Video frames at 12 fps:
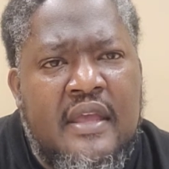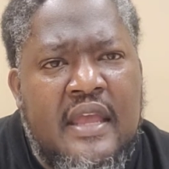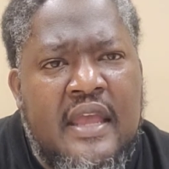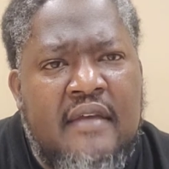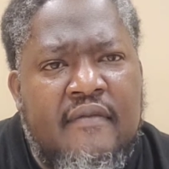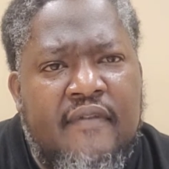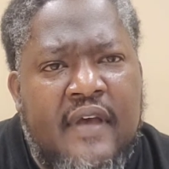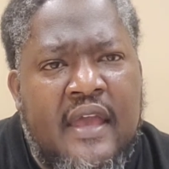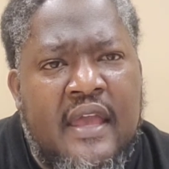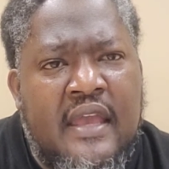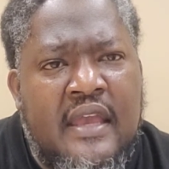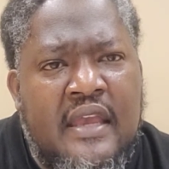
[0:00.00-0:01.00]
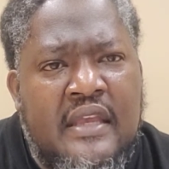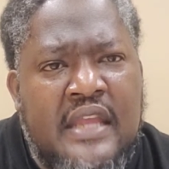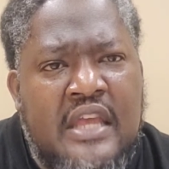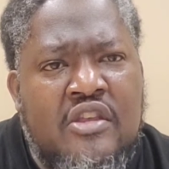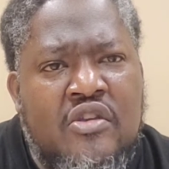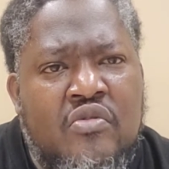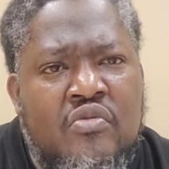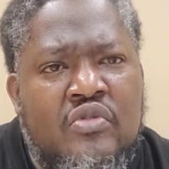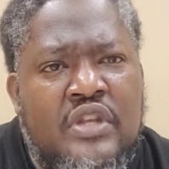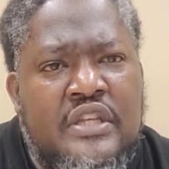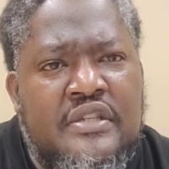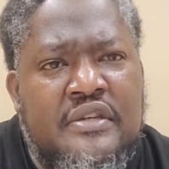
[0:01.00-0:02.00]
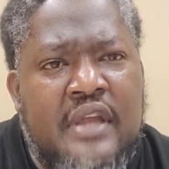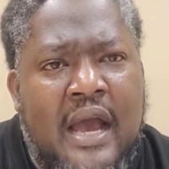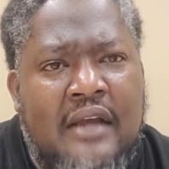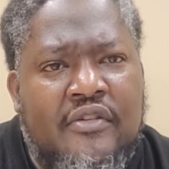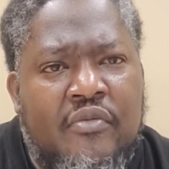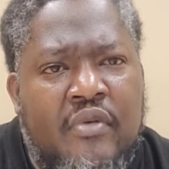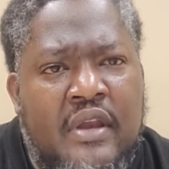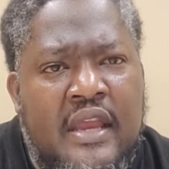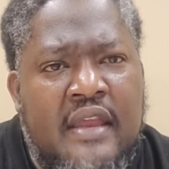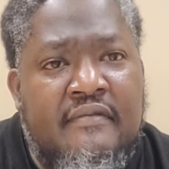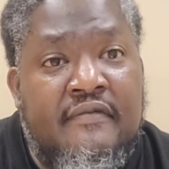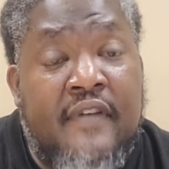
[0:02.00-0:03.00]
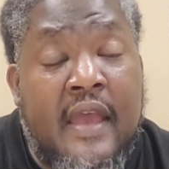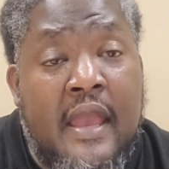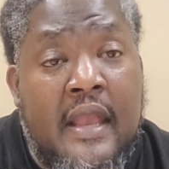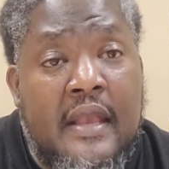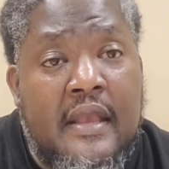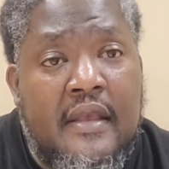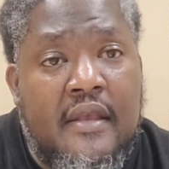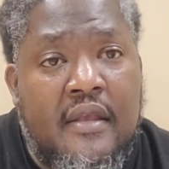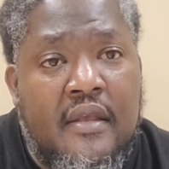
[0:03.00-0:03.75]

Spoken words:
in vain. They use his doctorate in vain.